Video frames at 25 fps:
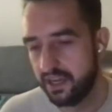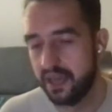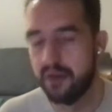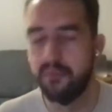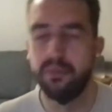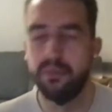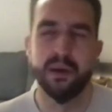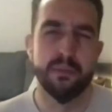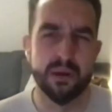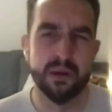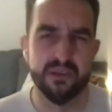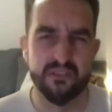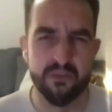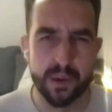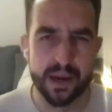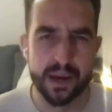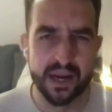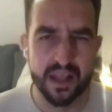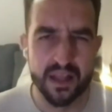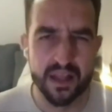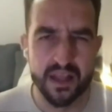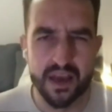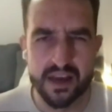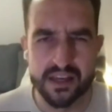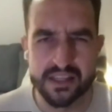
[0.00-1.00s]
It'll be a bit of a
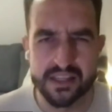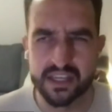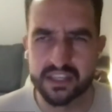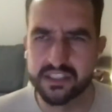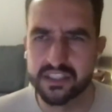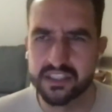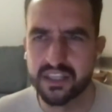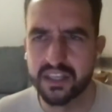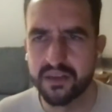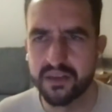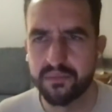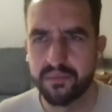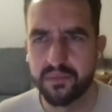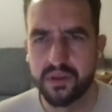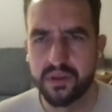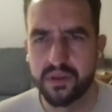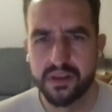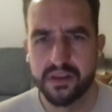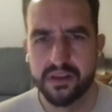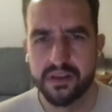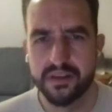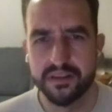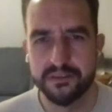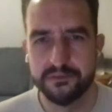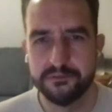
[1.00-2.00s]
pain in the ass,
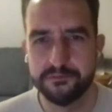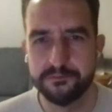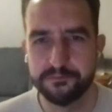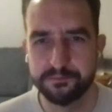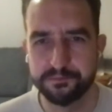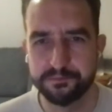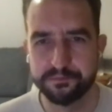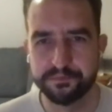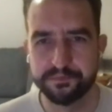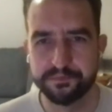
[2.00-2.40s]
actually.